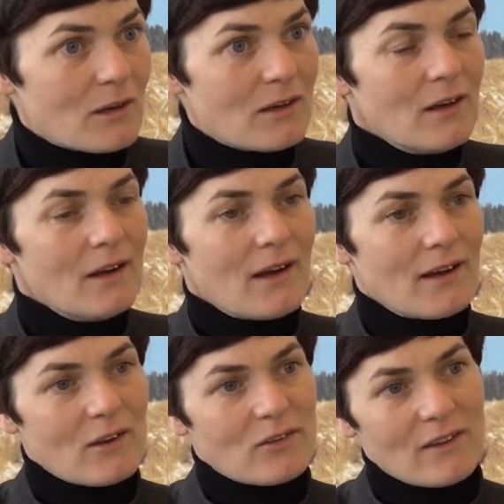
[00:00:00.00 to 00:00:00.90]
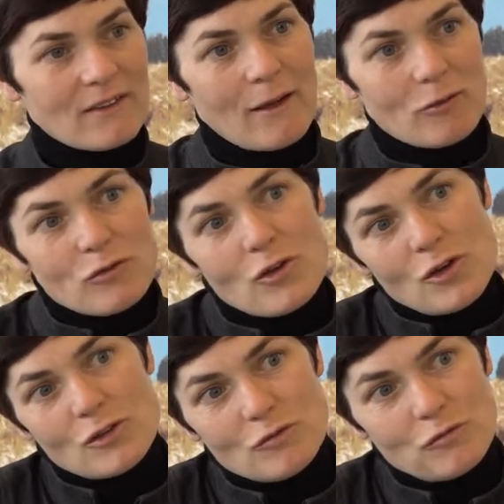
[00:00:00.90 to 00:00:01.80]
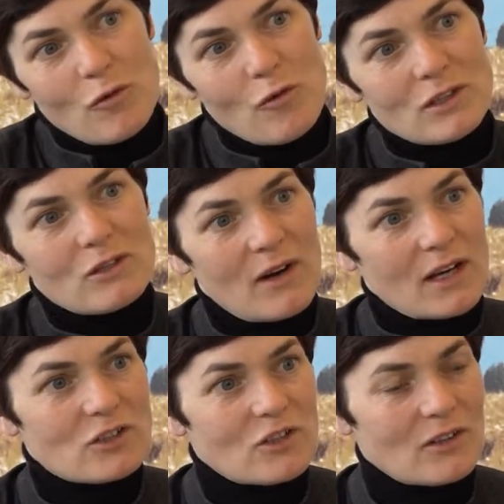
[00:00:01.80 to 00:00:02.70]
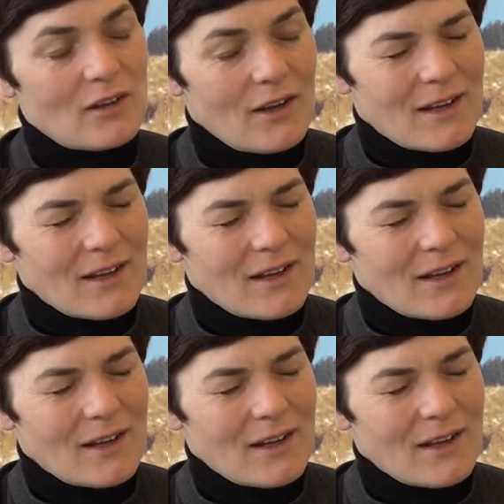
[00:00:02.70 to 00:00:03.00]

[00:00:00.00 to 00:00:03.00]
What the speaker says: And I think that thirst for direction